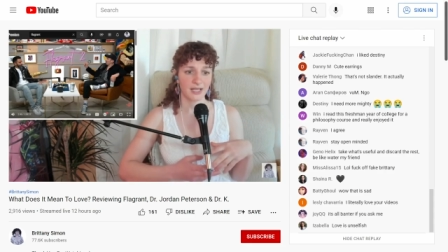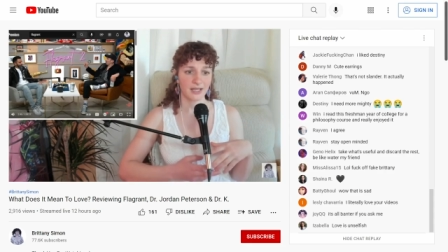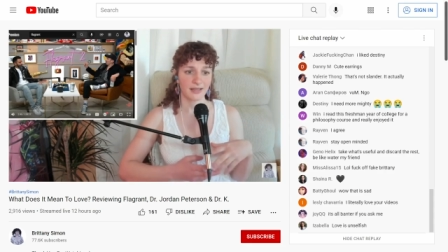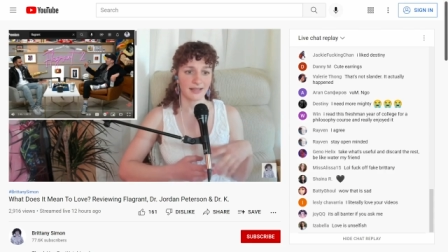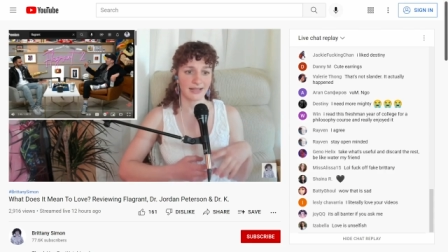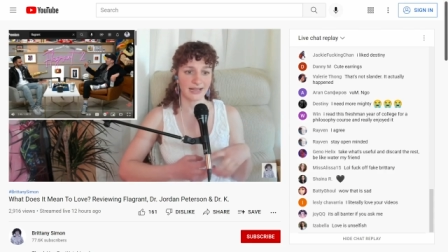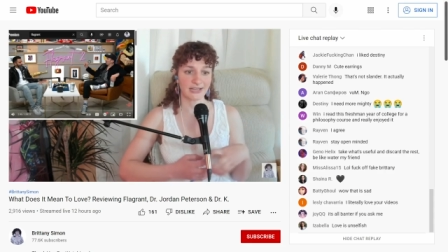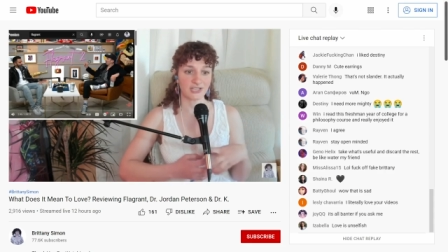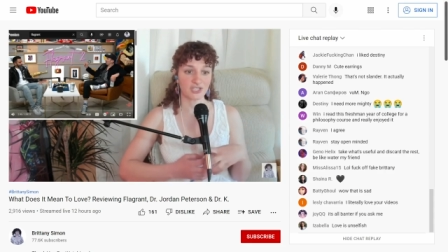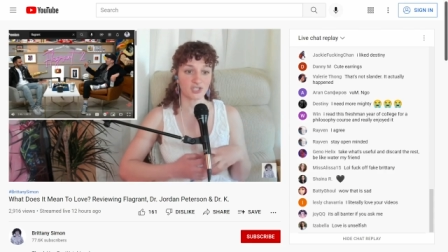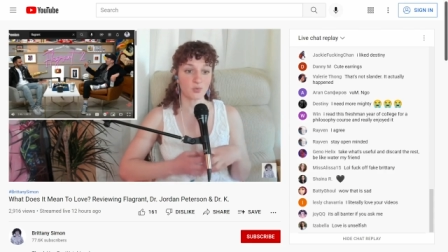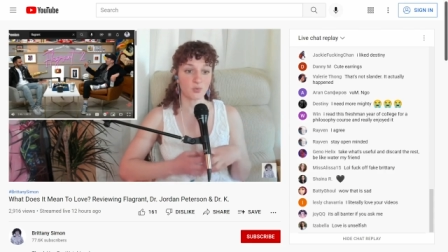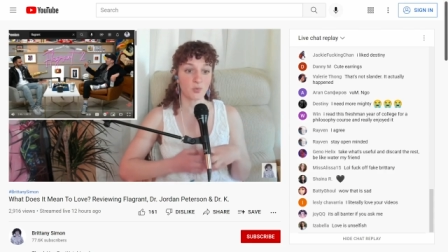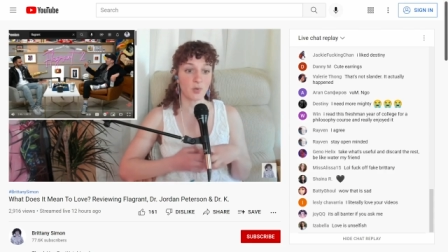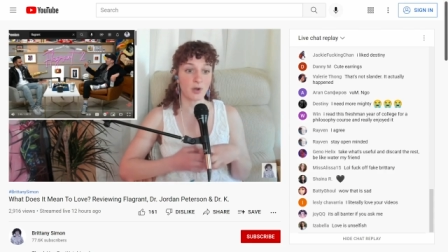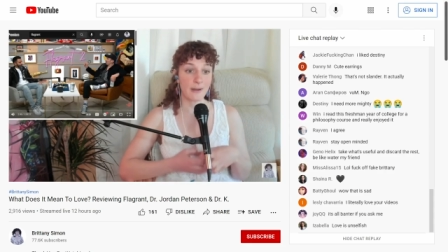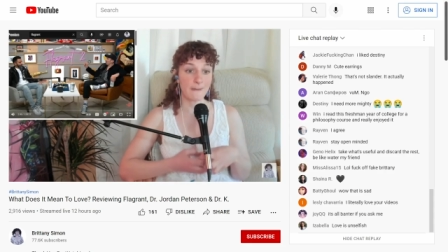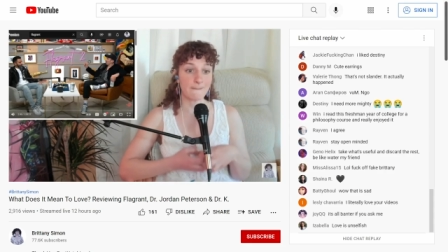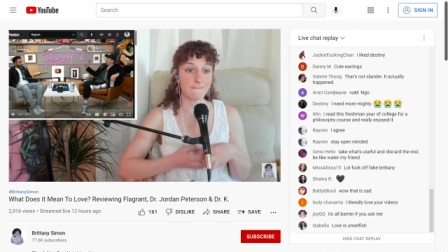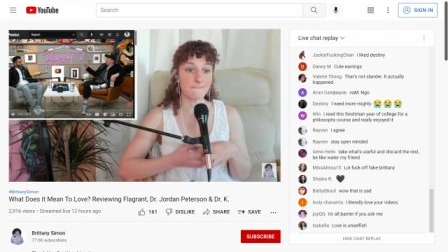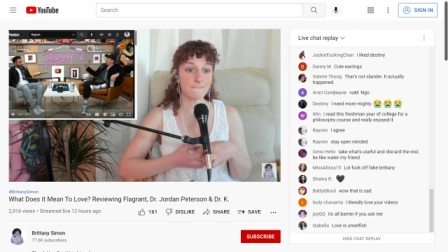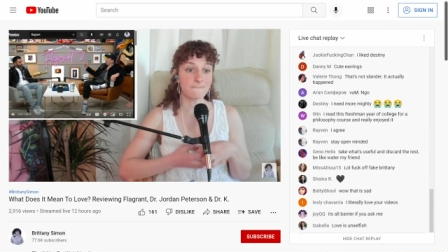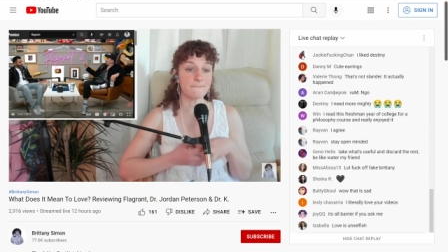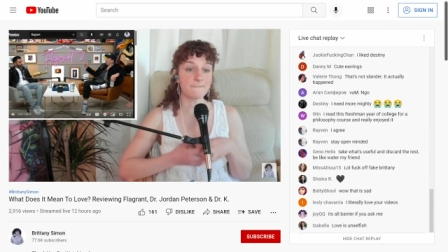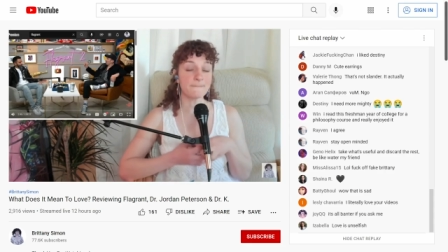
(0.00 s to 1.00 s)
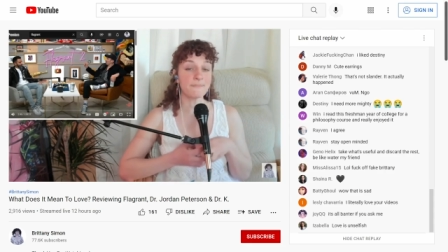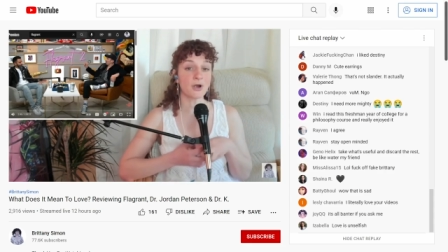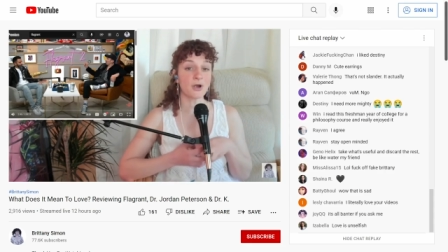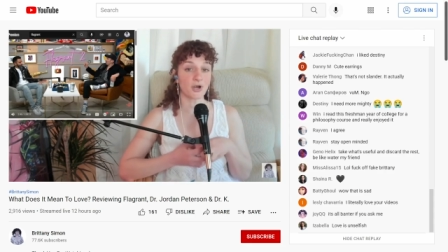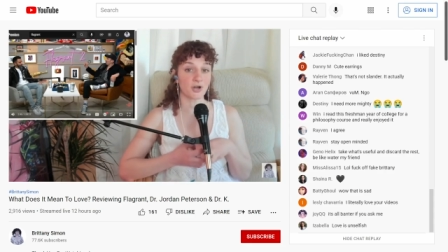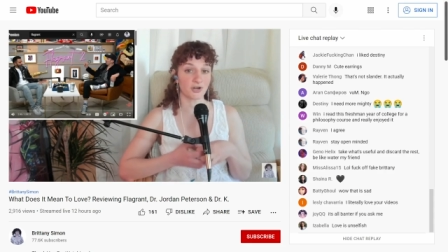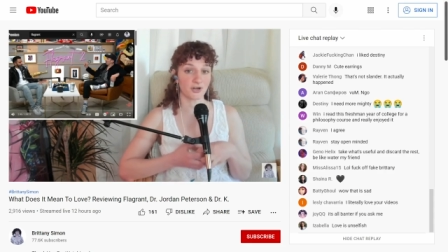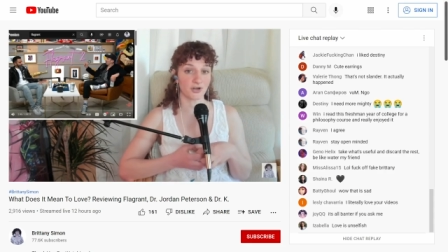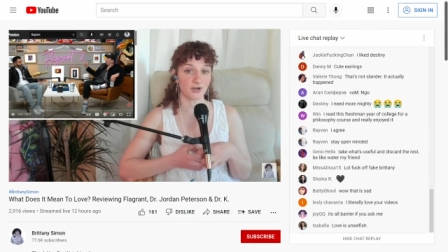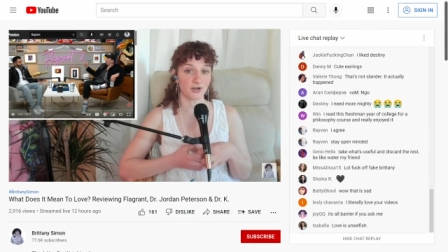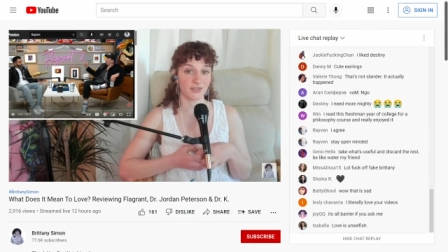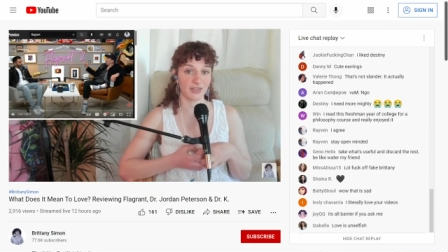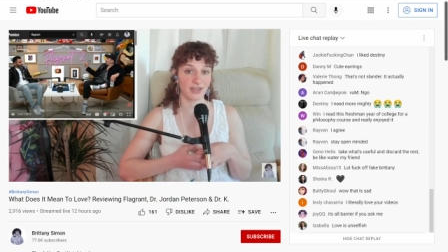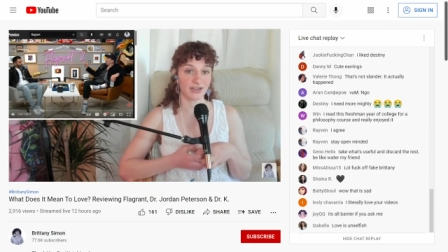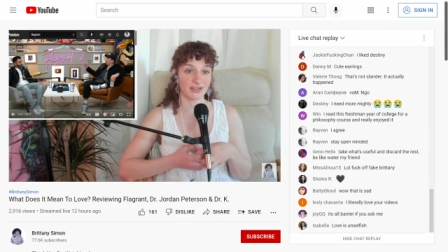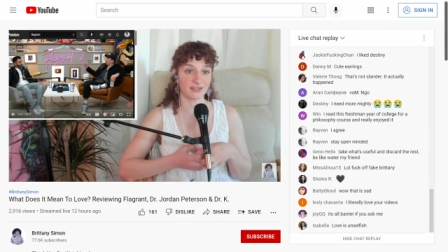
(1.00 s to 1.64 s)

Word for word: Like I just want to murder that